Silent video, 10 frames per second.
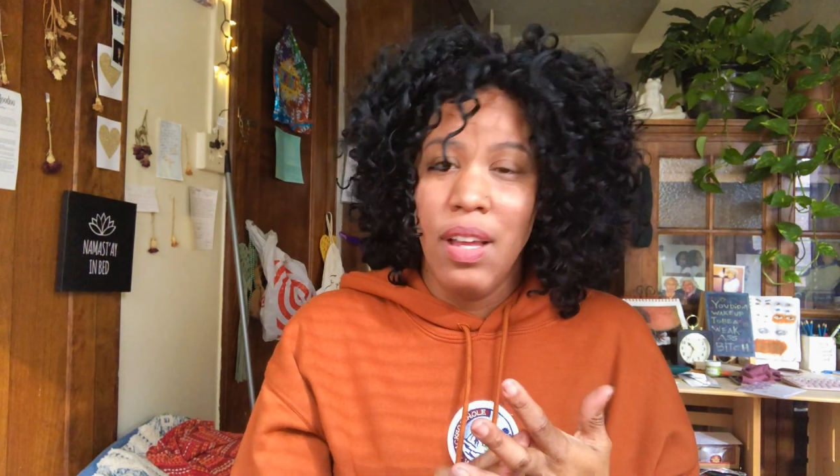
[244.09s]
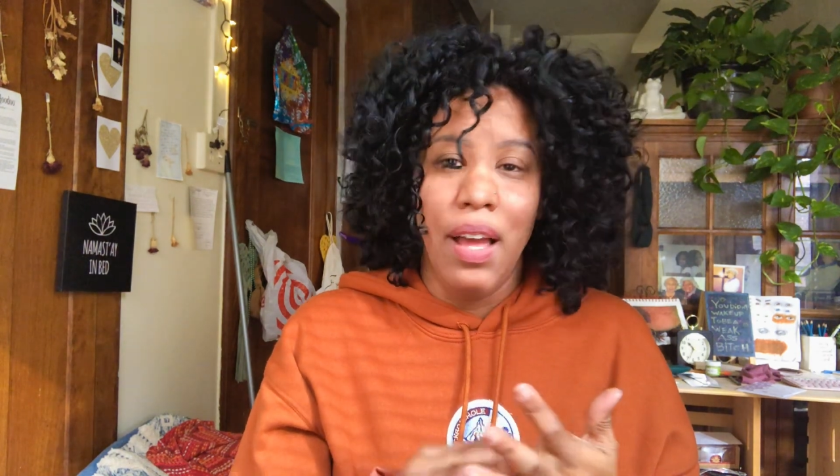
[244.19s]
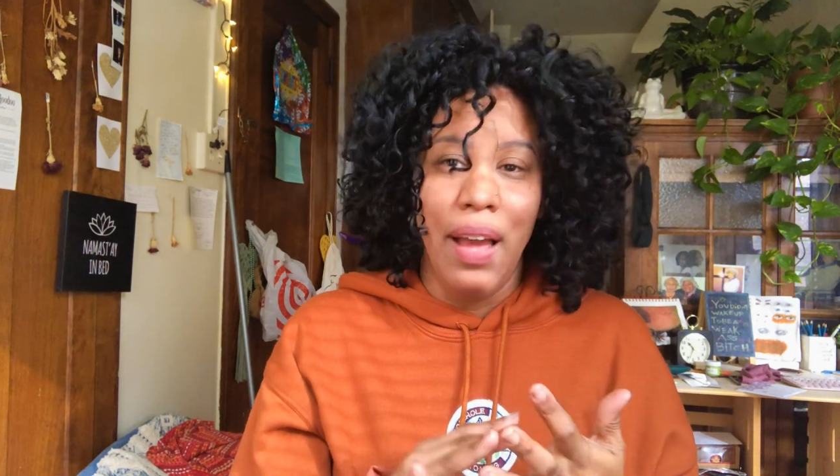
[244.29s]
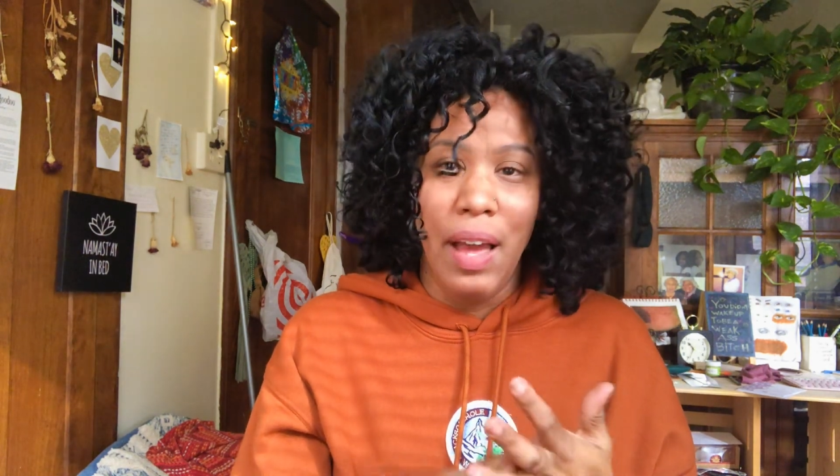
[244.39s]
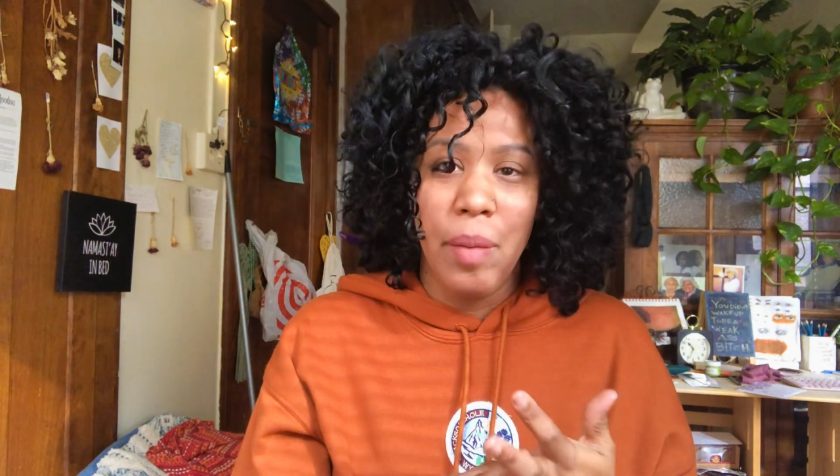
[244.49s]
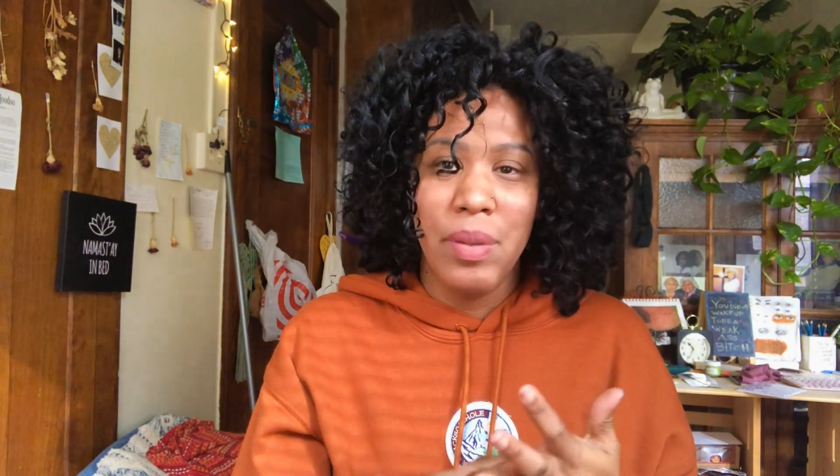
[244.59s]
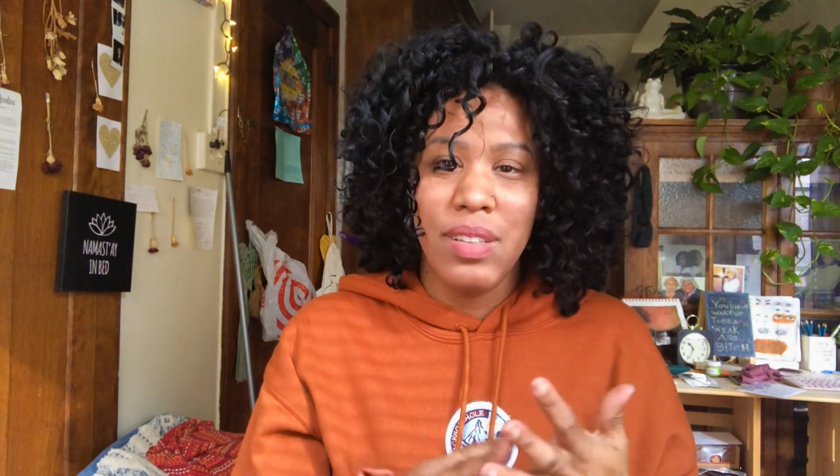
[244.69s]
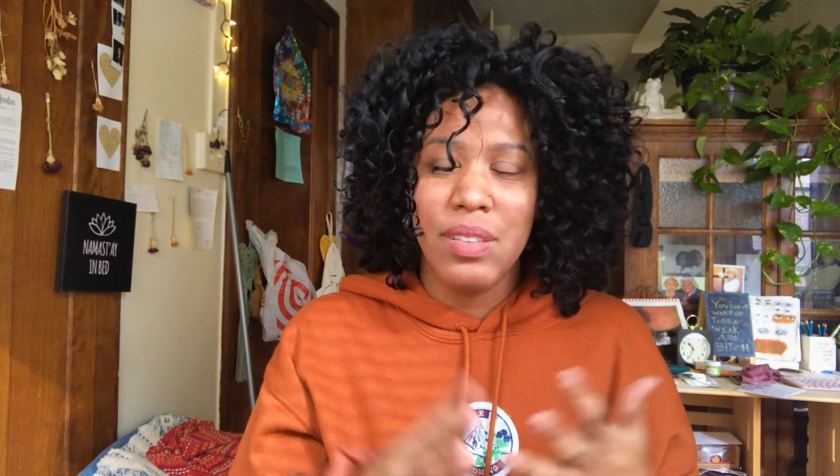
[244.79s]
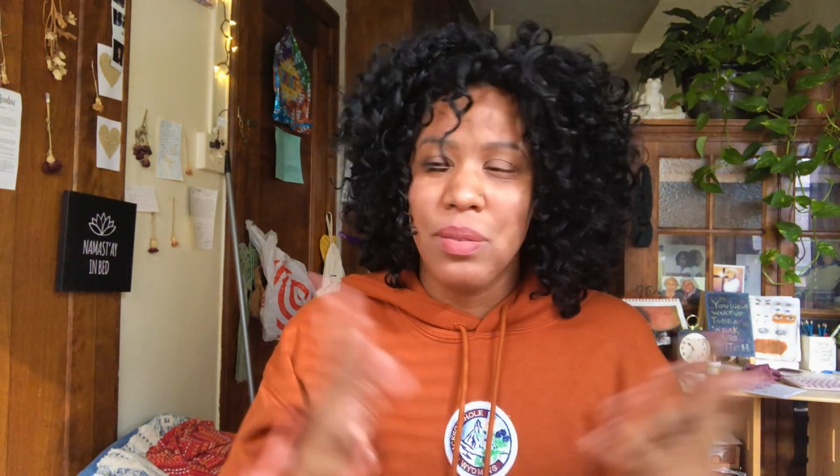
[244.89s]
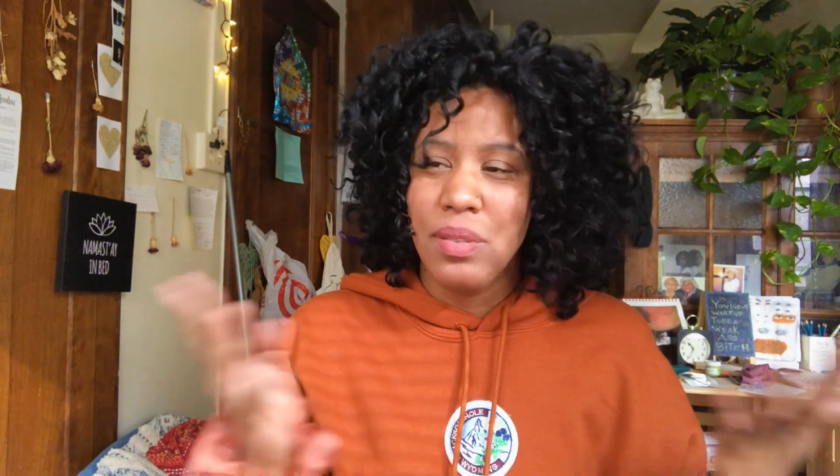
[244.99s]

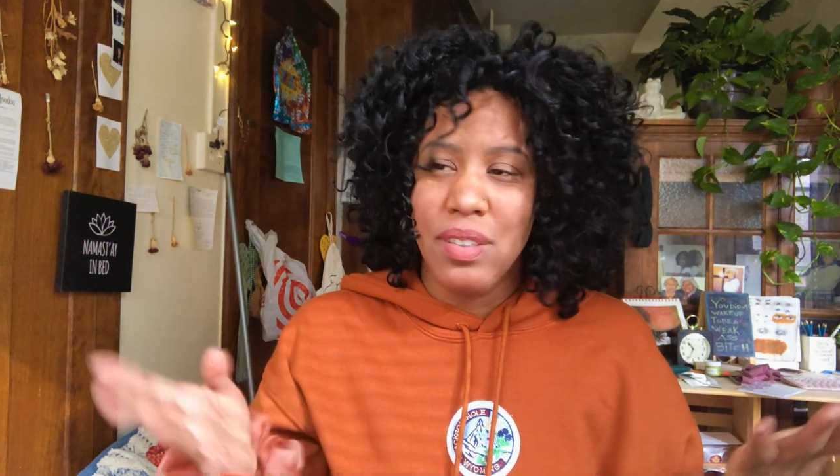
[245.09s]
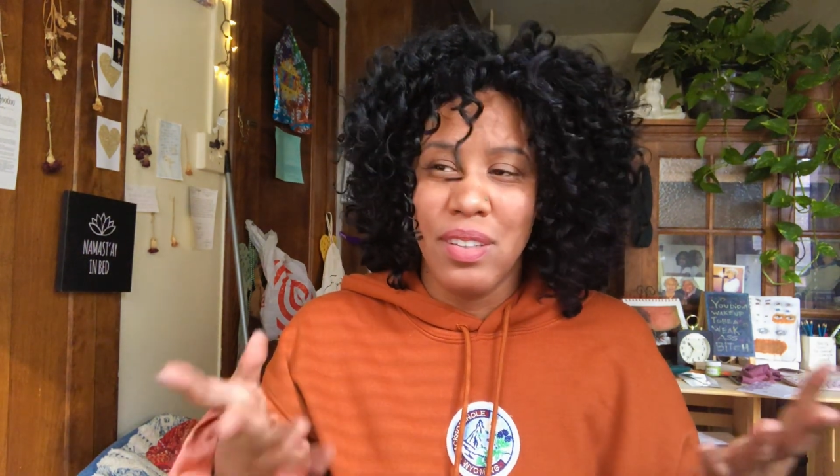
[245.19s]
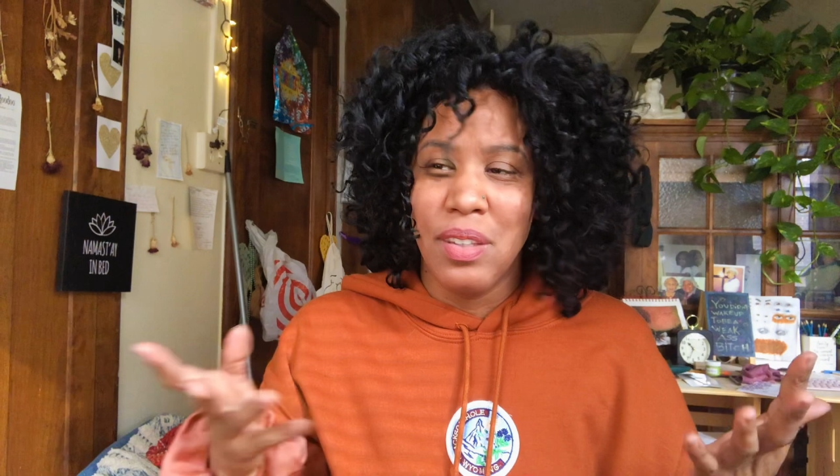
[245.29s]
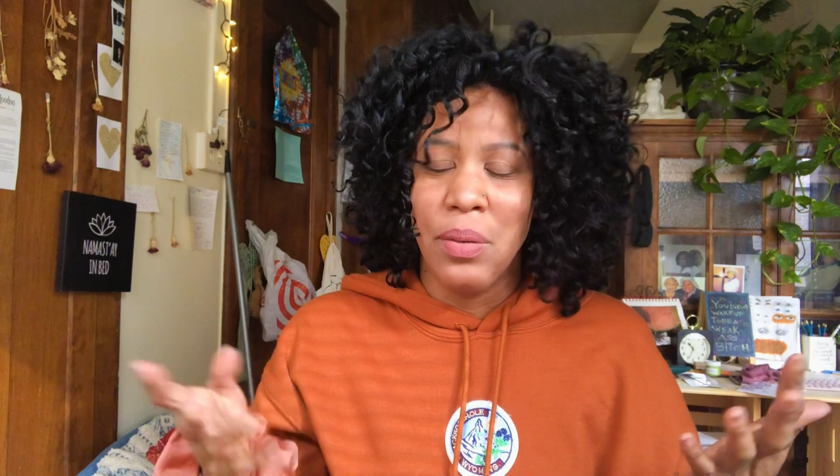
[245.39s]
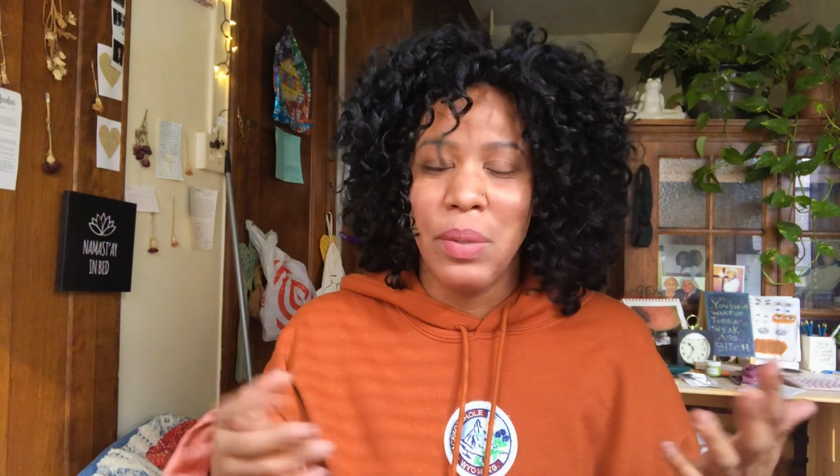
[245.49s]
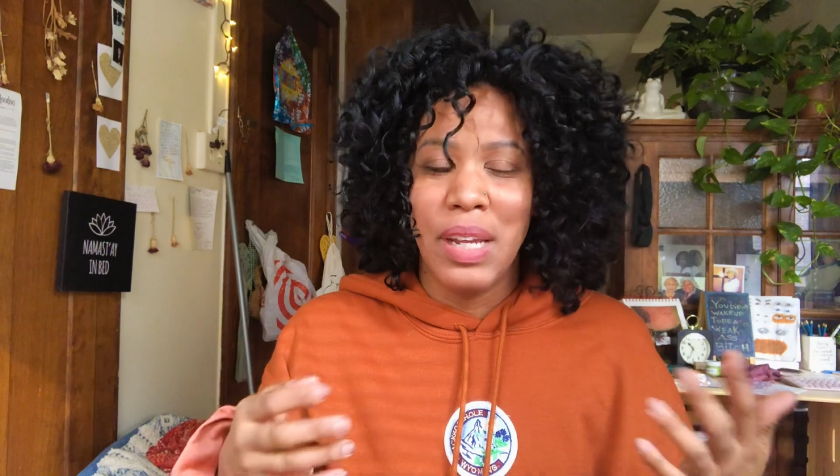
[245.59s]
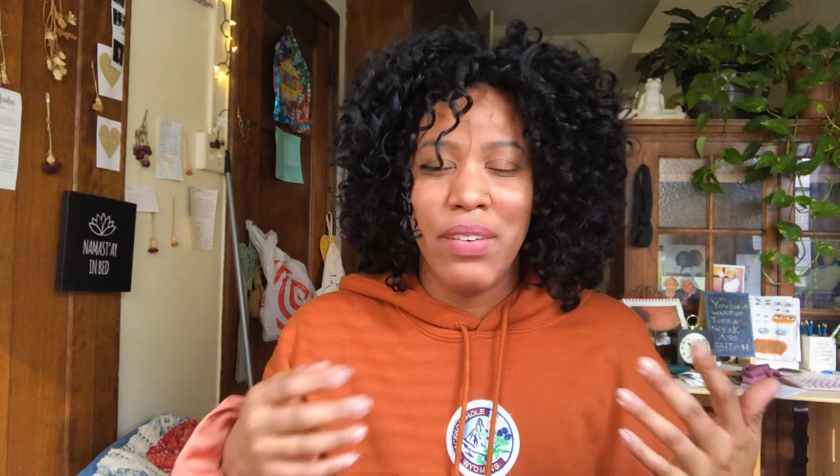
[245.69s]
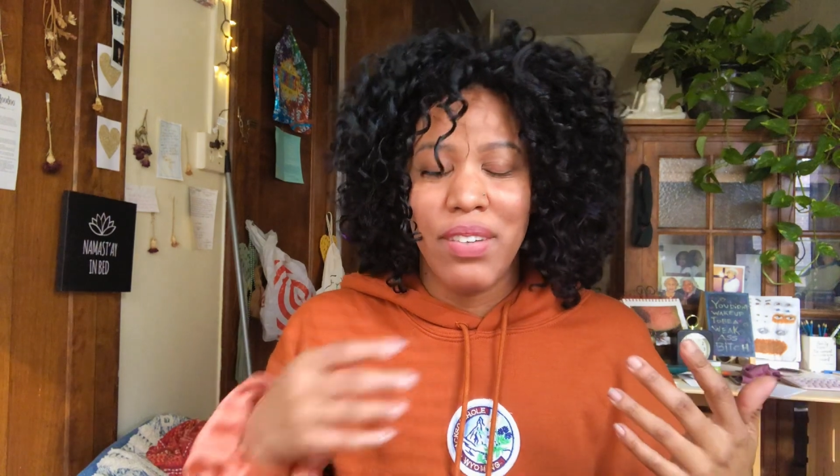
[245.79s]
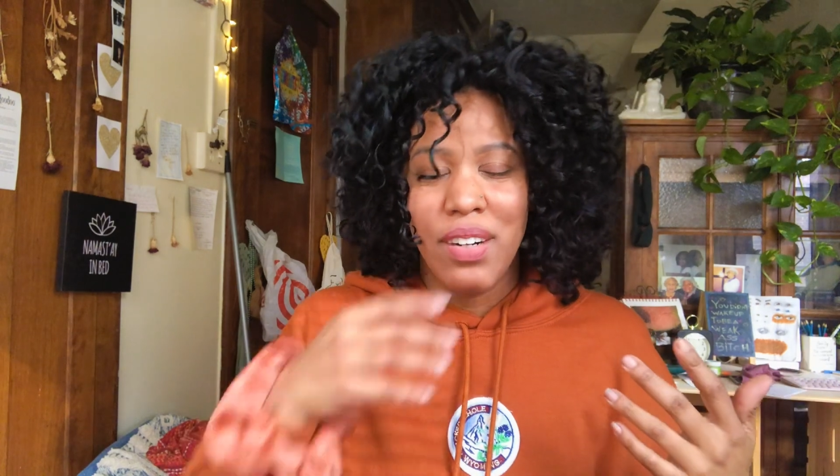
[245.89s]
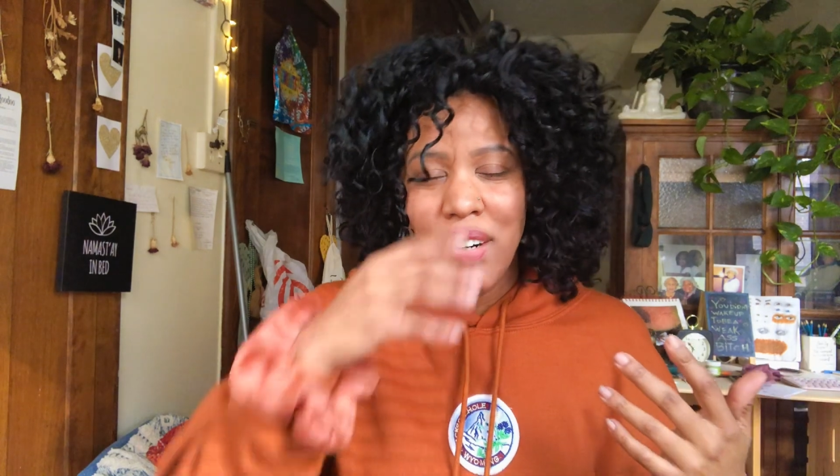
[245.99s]
habits,
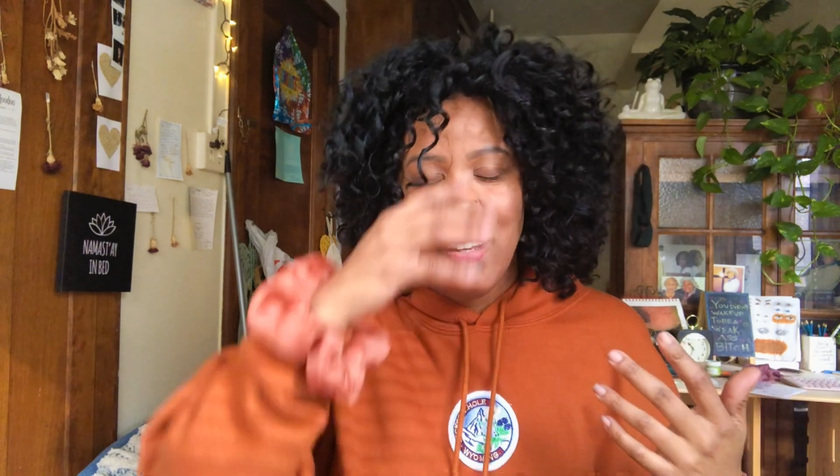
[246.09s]
whatever,